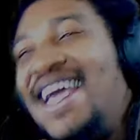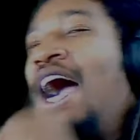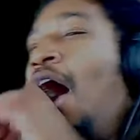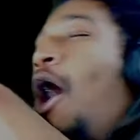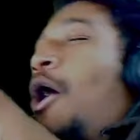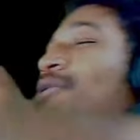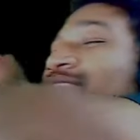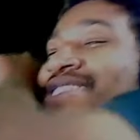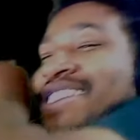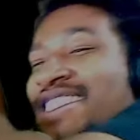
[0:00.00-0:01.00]

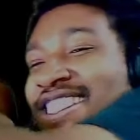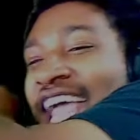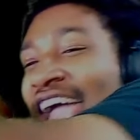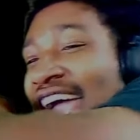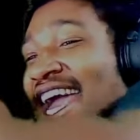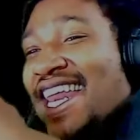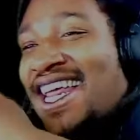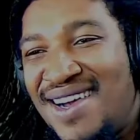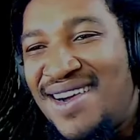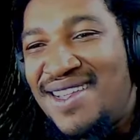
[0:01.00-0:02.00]
Oh shit!
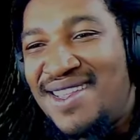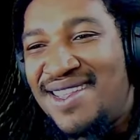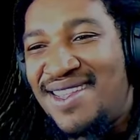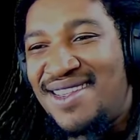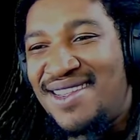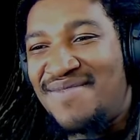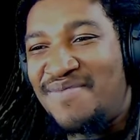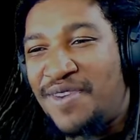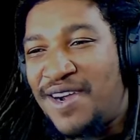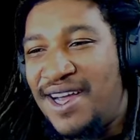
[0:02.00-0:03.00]

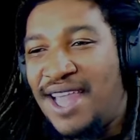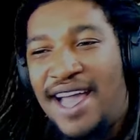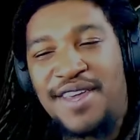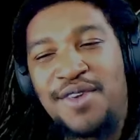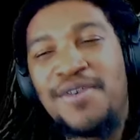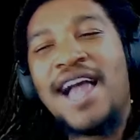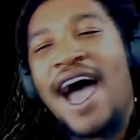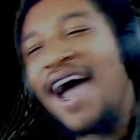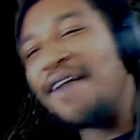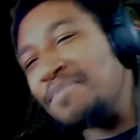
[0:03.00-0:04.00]
Bruh, like, you
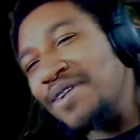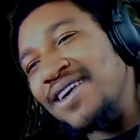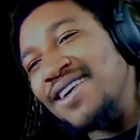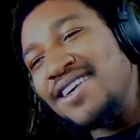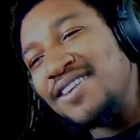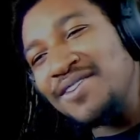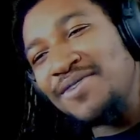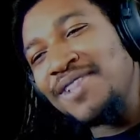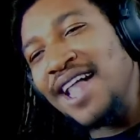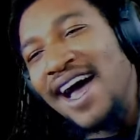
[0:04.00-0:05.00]
alive, bruh?
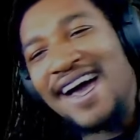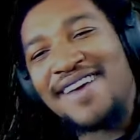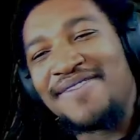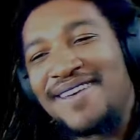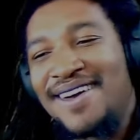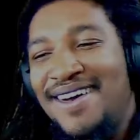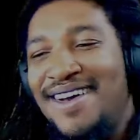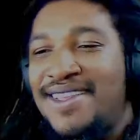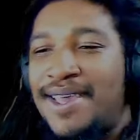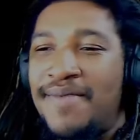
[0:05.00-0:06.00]
You alive?
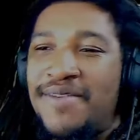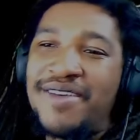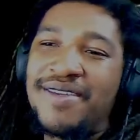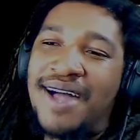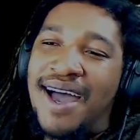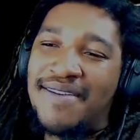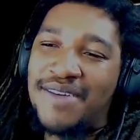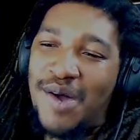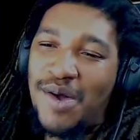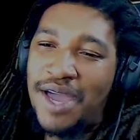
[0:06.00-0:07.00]
Tell me you alive.
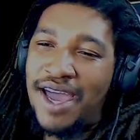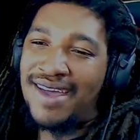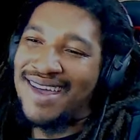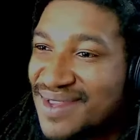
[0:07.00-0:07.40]
You okay?